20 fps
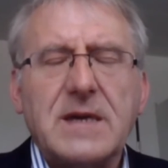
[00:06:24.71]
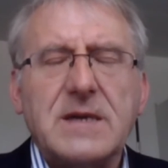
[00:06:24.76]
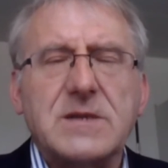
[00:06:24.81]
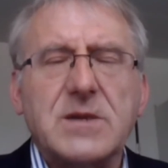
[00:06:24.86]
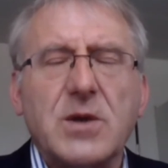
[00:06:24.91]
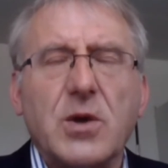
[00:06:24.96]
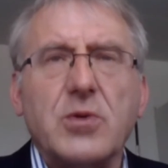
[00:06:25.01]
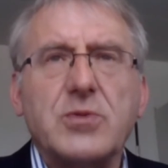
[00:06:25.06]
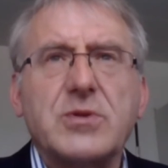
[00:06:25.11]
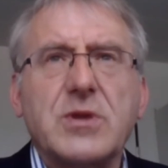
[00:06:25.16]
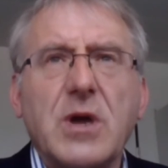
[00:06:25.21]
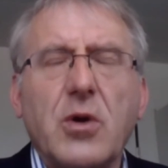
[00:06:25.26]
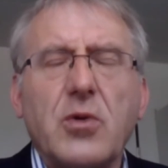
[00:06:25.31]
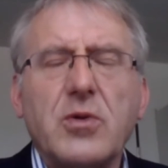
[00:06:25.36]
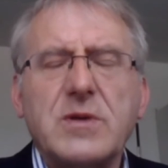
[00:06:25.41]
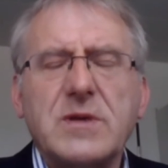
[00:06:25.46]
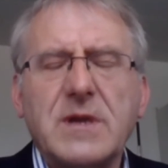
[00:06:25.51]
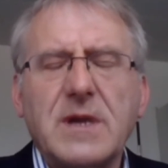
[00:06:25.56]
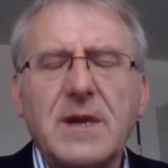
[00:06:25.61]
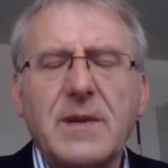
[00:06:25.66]
So
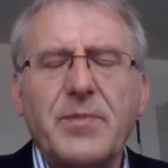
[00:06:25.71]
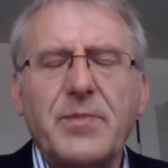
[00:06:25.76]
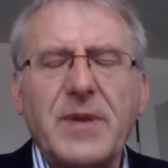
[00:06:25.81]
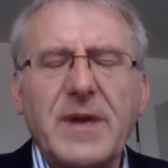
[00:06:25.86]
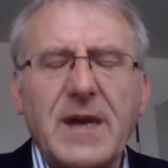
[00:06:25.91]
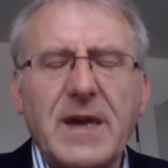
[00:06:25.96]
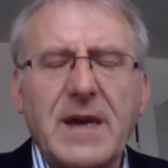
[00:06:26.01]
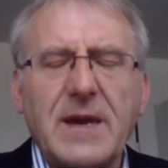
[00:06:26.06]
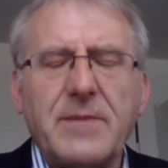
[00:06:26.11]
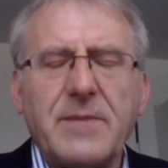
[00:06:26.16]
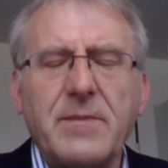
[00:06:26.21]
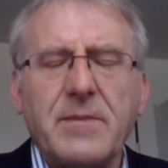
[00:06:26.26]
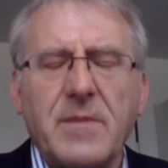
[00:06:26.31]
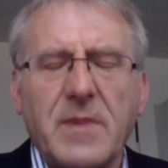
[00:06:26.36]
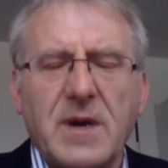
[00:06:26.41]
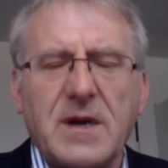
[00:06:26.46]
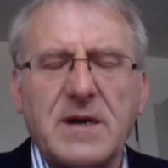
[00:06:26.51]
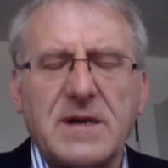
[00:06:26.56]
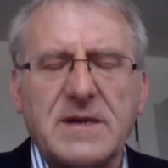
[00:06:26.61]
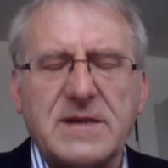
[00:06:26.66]
total PM
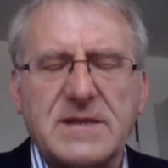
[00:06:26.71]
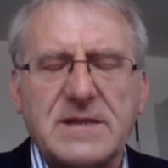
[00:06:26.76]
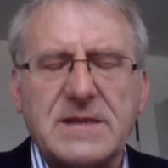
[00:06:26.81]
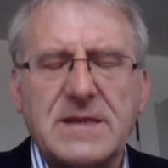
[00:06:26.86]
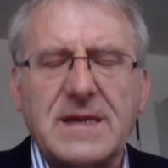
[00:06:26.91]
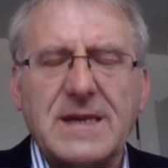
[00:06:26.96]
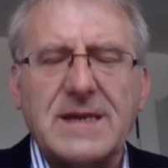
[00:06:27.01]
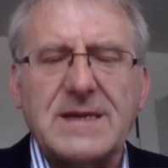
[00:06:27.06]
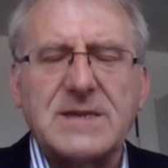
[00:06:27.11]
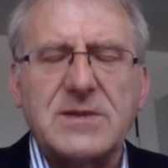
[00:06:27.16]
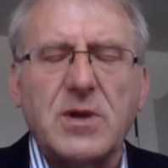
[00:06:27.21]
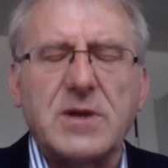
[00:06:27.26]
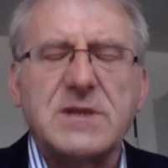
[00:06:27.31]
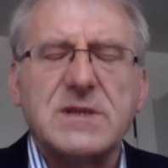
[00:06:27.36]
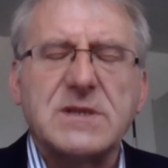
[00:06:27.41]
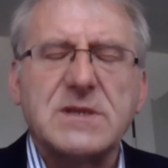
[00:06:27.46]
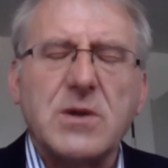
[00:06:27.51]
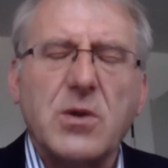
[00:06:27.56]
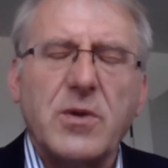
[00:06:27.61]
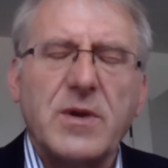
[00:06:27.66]
mass is
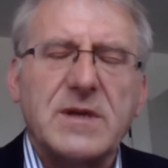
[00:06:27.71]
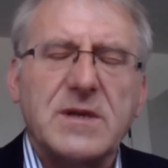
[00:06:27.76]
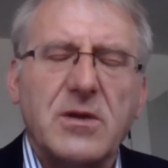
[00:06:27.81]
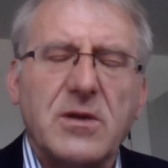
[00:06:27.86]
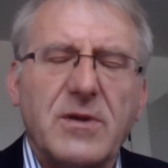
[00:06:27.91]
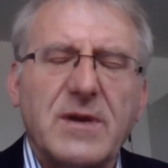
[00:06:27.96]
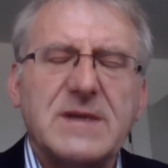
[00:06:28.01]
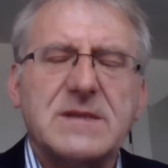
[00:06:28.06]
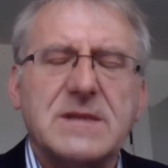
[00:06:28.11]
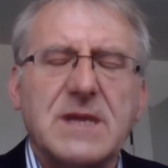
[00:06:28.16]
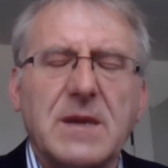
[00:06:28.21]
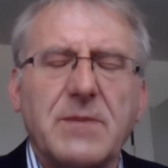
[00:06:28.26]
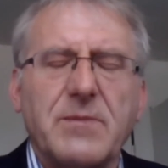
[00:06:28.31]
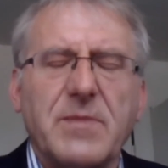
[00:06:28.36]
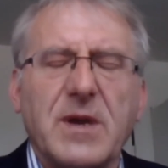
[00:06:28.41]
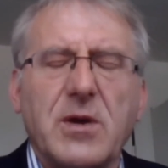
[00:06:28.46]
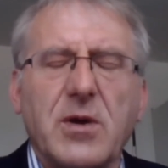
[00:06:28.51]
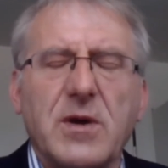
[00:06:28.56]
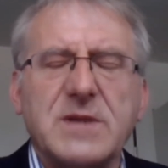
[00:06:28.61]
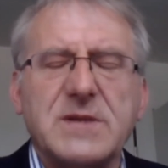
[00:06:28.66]
not so interesting
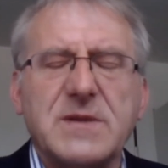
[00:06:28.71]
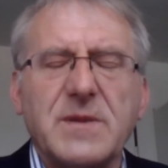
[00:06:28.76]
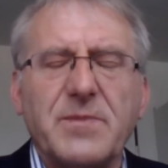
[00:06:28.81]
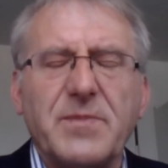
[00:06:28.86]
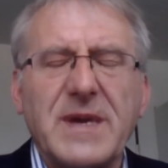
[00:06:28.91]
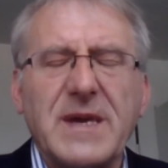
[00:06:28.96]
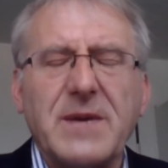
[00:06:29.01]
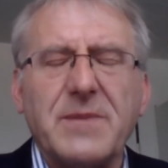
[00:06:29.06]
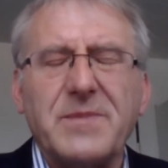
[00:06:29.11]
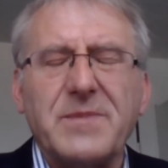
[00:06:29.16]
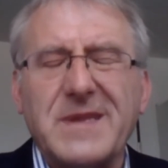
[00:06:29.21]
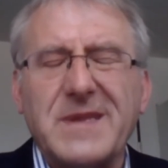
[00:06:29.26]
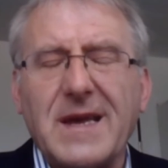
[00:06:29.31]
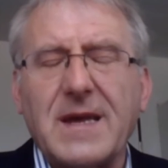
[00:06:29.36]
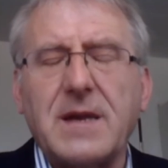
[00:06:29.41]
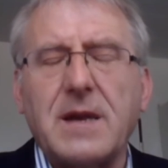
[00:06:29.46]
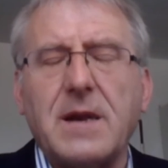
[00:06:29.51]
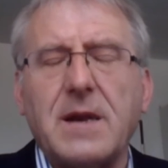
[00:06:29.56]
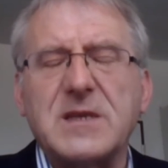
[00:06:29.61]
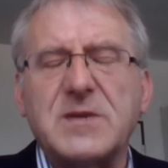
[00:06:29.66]
because the
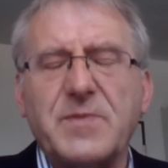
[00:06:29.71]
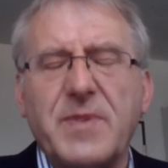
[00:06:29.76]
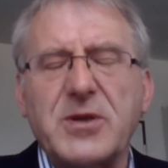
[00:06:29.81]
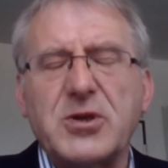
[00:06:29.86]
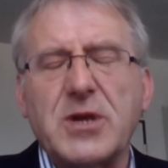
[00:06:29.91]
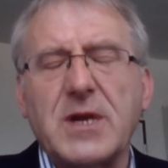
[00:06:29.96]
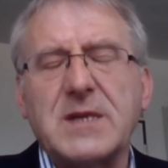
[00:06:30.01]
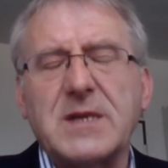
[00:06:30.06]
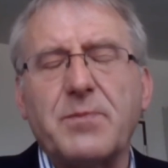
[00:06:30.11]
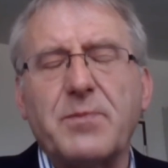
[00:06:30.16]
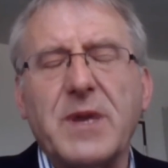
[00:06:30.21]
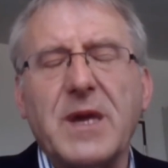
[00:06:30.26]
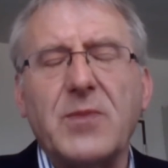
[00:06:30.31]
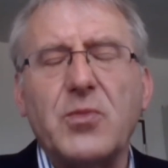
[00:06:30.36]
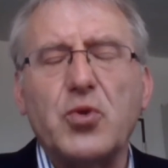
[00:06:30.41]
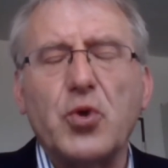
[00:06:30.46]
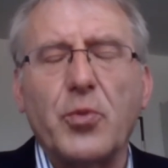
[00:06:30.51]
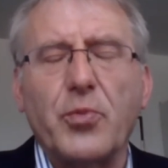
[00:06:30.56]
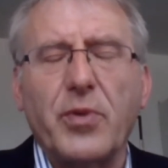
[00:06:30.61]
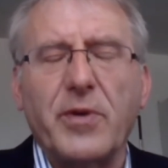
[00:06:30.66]
PM10 and especially the
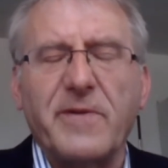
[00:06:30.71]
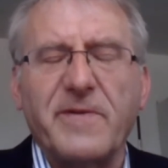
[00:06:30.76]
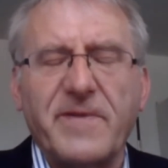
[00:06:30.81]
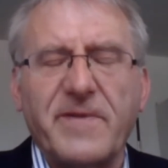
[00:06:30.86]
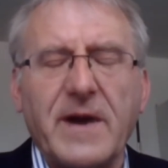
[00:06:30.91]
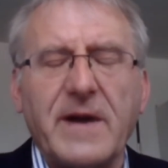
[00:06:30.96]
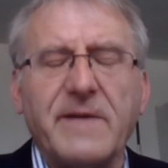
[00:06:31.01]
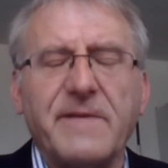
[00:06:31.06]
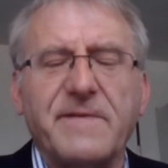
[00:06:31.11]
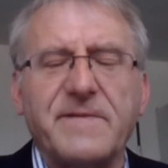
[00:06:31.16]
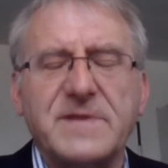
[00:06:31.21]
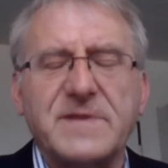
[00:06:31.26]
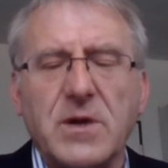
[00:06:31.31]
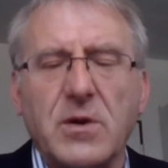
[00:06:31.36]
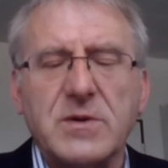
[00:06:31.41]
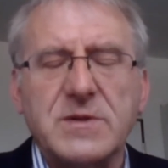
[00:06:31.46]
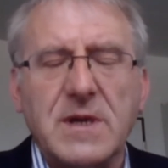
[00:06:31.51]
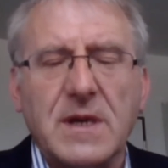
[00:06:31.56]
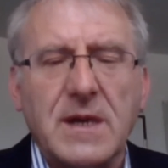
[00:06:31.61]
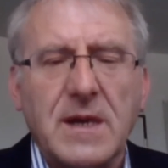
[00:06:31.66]
PM2.5,
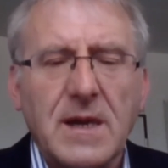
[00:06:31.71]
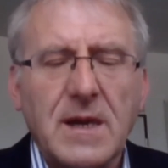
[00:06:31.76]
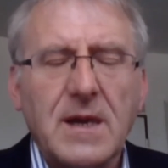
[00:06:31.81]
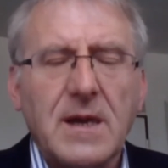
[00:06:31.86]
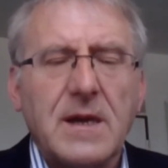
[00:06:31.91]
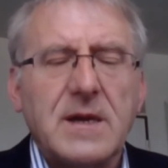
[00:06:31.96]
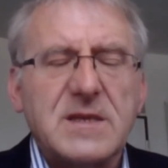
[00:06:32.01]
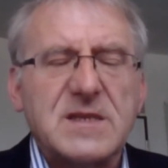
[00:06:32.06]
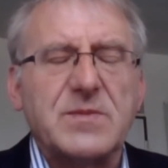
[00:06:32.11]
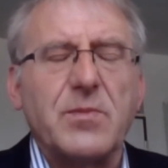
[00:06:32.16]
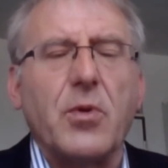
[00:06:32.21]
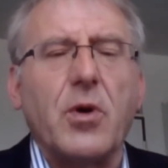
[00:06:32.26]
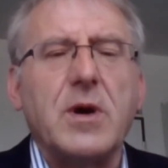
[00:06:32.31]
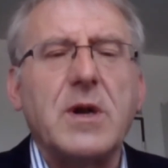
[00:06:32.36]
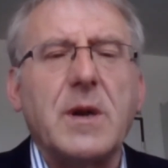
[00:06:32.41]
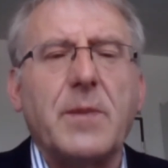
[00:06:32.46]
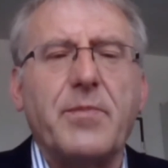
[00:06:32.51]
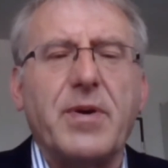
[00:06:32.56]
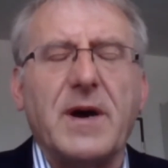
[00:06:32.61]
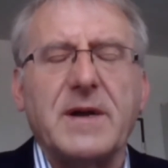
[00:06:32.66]
so the
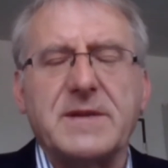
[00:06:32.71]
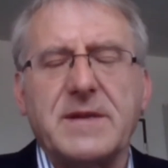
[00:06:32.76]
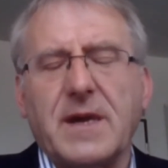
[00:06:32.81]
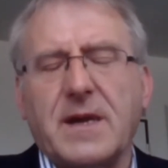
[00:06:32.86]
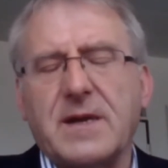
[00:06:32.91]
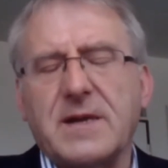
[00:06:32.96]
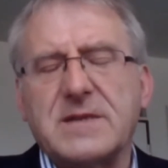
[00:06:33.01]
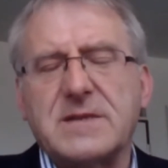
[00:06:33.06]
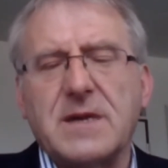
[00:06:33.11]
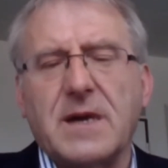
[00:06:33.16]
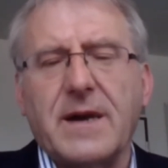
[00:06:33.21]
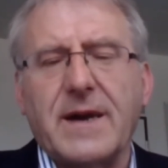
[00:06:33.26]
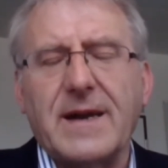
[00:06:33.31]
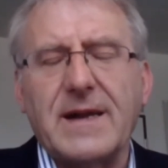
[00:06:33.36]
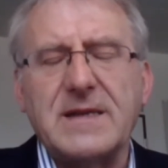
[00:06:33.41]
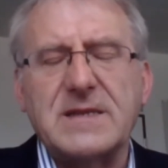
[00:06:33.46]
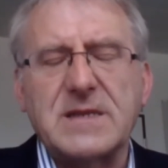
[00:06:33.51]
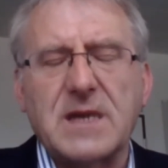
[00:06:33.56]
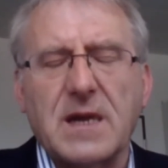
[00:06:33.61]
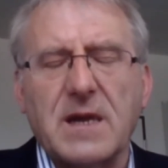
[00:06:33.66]
smaller particles are
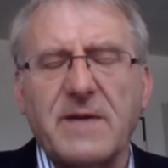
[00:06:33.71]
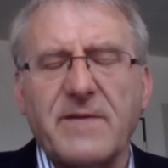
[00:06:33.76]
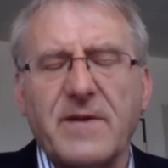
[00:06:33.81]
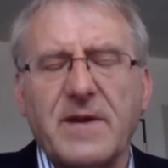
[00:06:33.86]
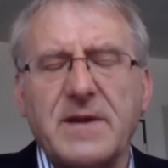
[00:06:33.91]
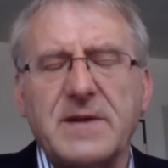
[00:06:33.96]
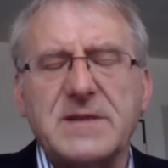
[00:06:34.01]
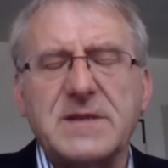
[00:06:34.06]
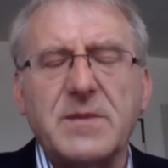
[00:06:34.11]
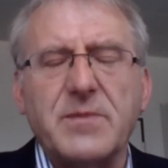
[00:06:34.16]
health relevant.